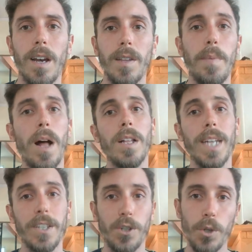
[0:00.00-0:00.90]
The pollen
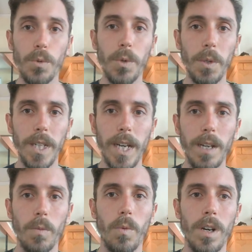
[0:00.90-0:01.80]
has two
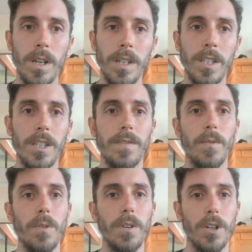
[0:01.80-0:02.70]
nuclei. One is
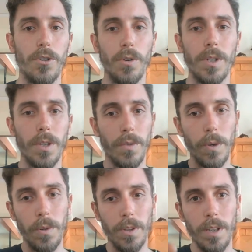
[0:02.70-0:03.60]
for controlling the
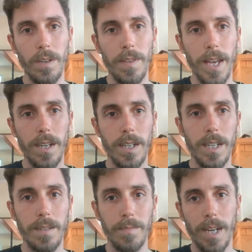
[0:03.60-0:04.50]
growth of that
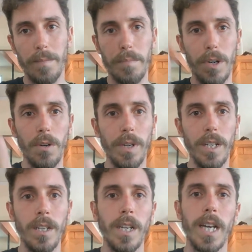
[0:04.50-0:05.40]
kind of
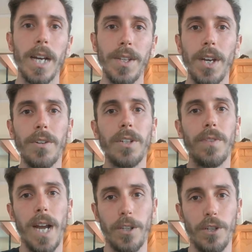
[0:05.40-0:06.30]
burrowing, and the other is
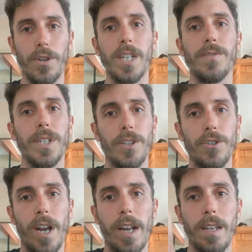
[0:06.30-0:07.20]
for actually transferring the
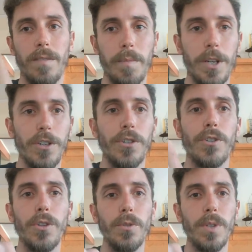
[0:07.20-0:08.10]
genetic information
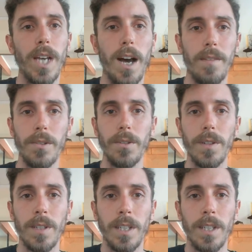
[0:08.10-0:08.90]
to the ovule.